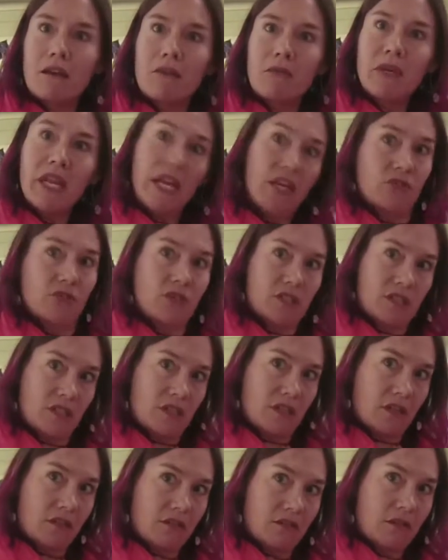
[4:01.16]
be
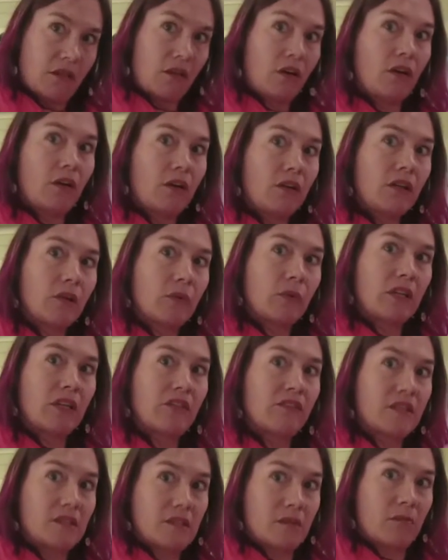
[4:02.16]
interesting to her that would
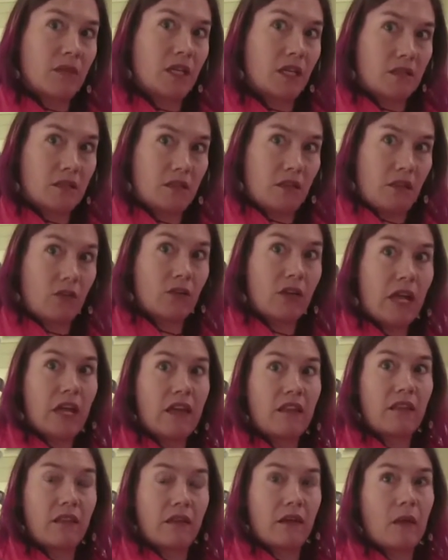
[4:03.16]
give us something to look
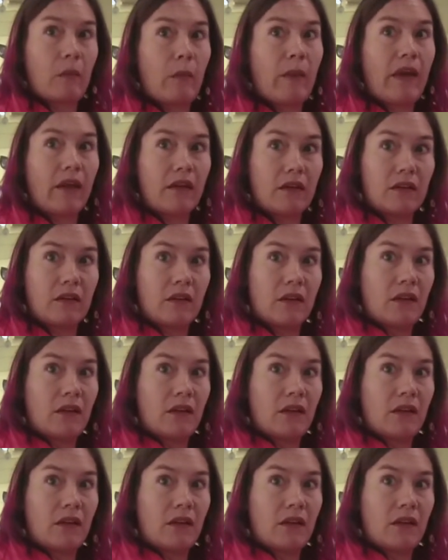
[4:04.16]
at and think about.